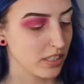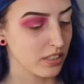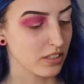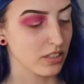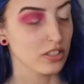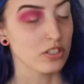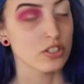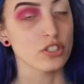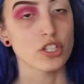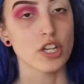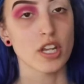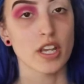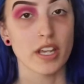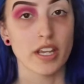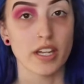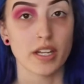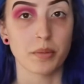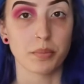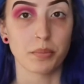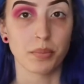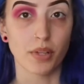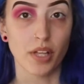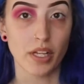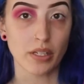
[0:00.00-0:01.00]
the
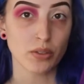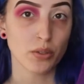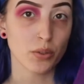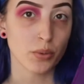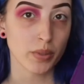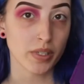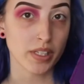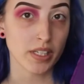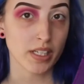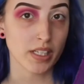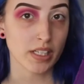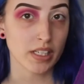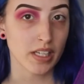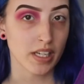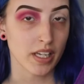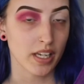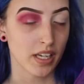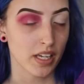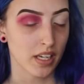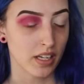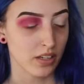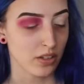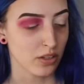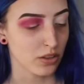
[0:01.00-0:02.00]
shade Blood Queen
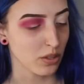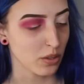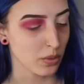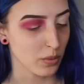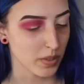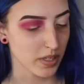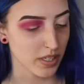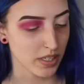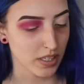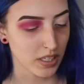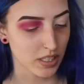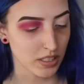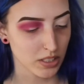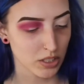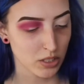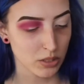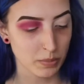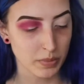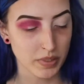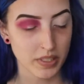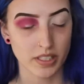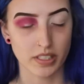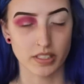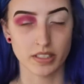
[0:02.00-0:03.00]
and throwing a little
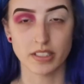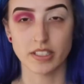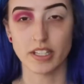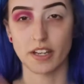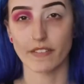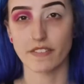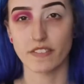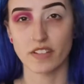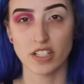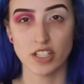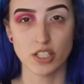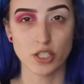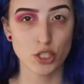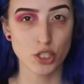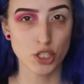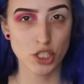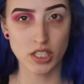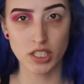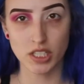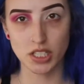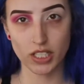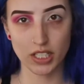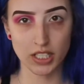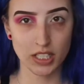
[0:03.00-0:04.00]
bit of
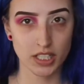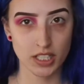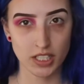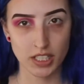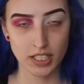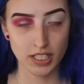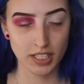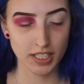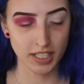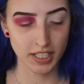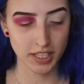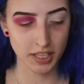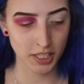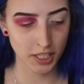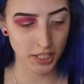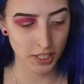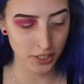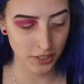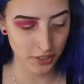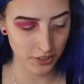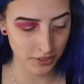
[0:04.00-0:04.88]
definition in there.